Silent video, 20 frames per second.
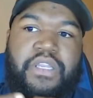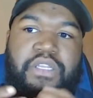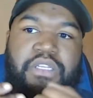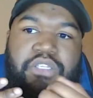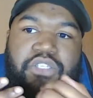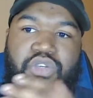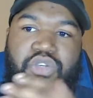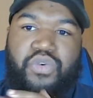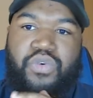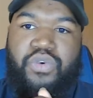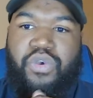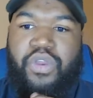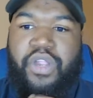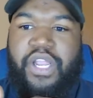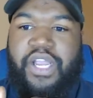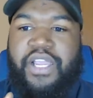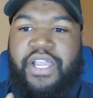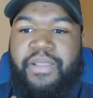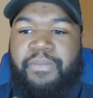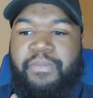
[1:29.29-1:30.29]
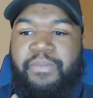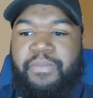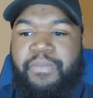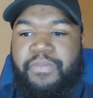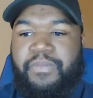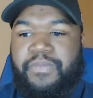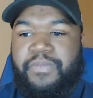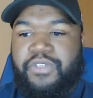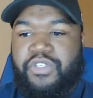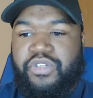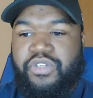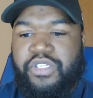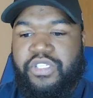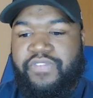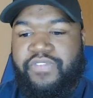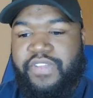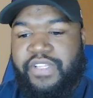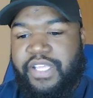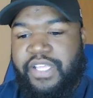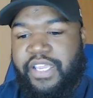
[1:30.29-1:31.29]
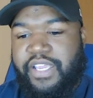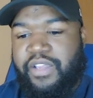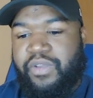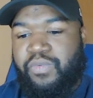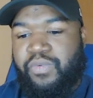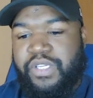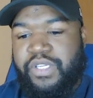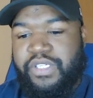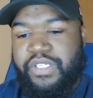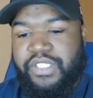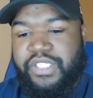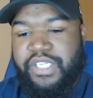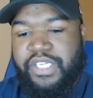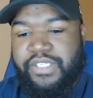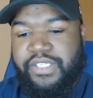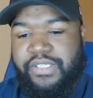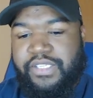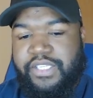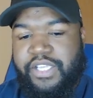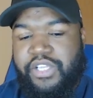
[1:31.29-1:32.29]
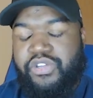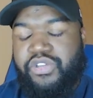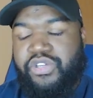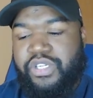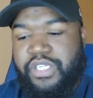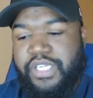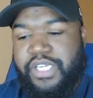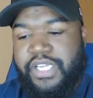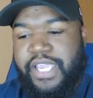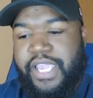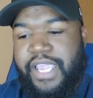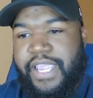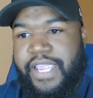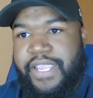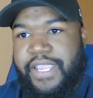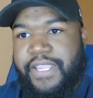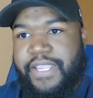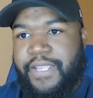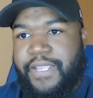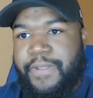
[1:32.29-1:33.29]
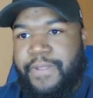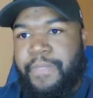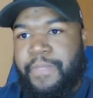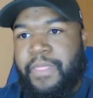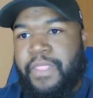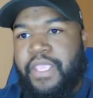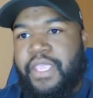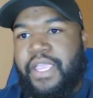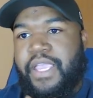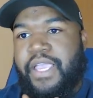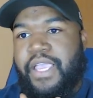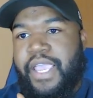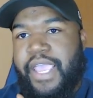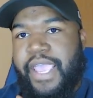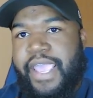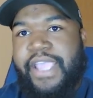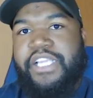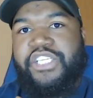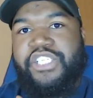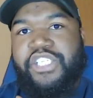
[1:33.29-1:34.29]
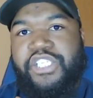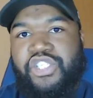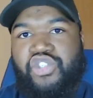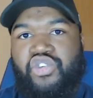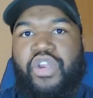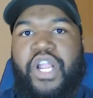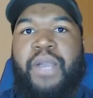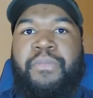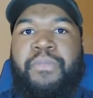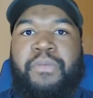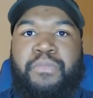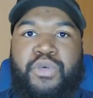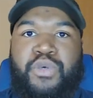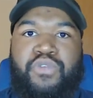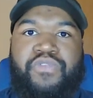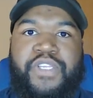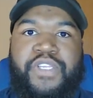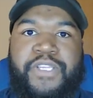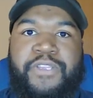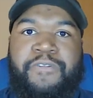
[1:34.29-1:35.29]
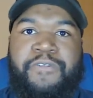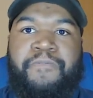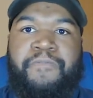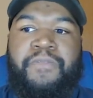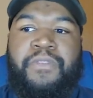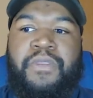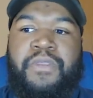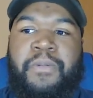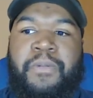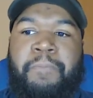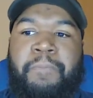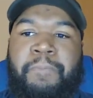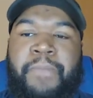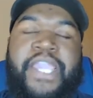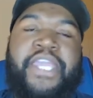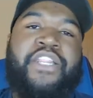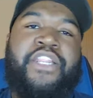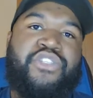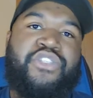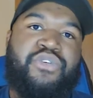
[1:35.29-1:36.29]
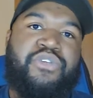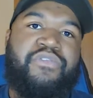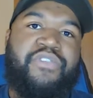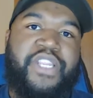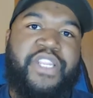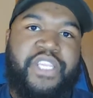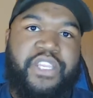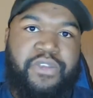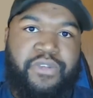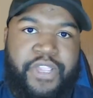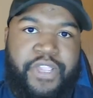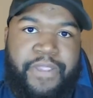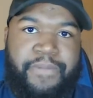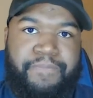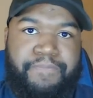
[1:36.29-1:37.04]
True Crime Streets of LA was essentially a action drama movie made into a video game.